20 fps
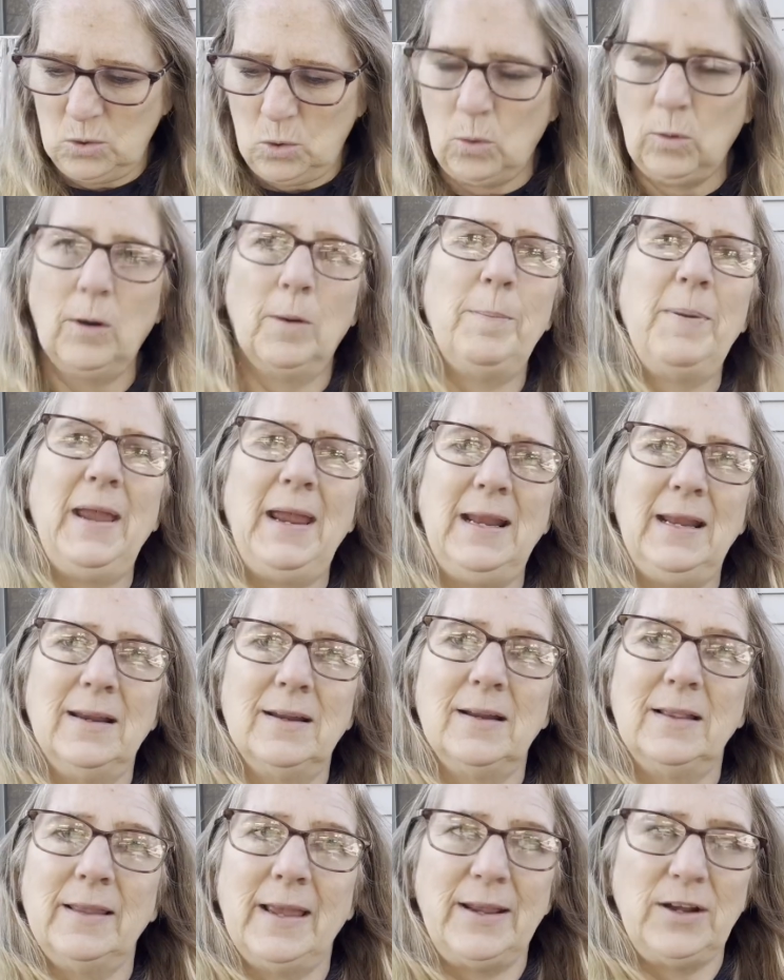or paint it
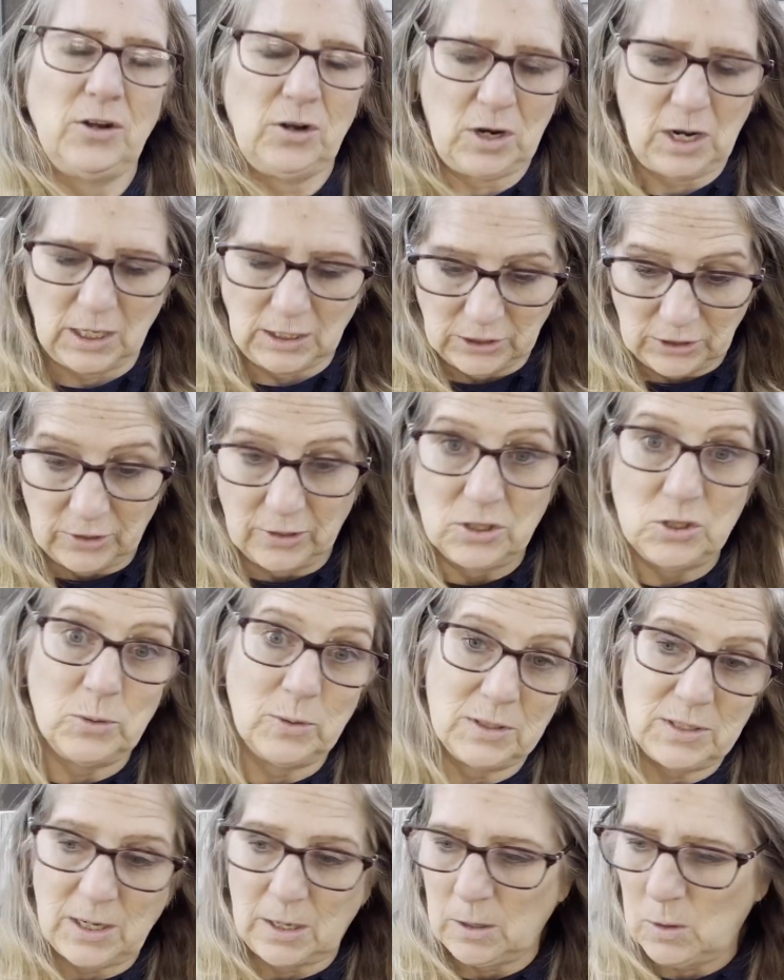a lighter color and do a
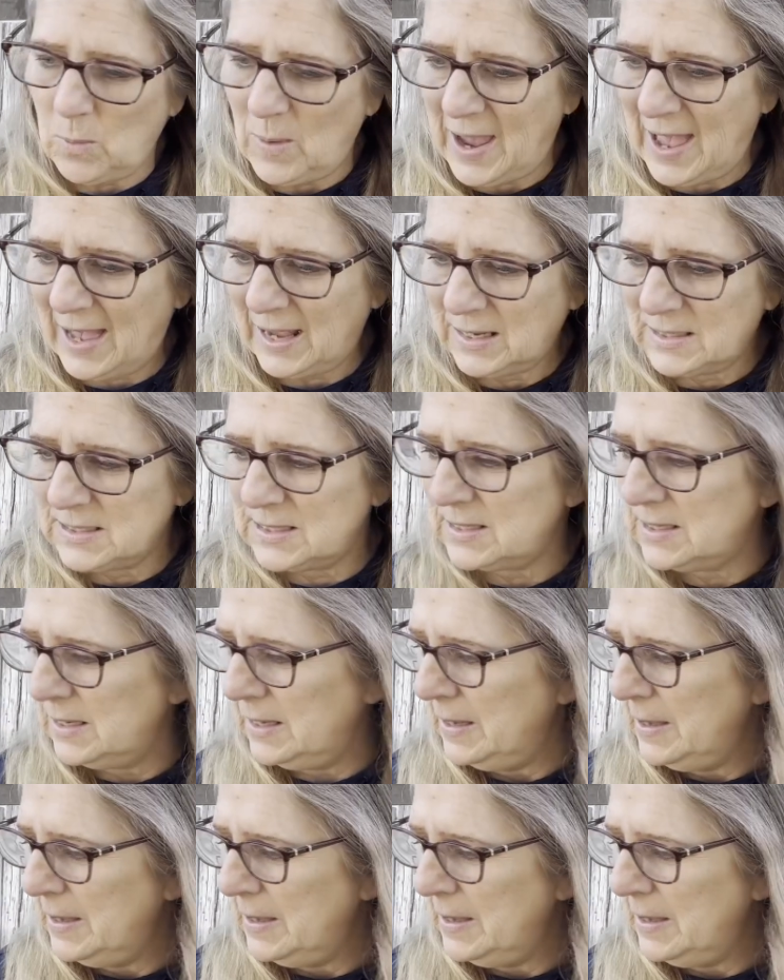dark wax.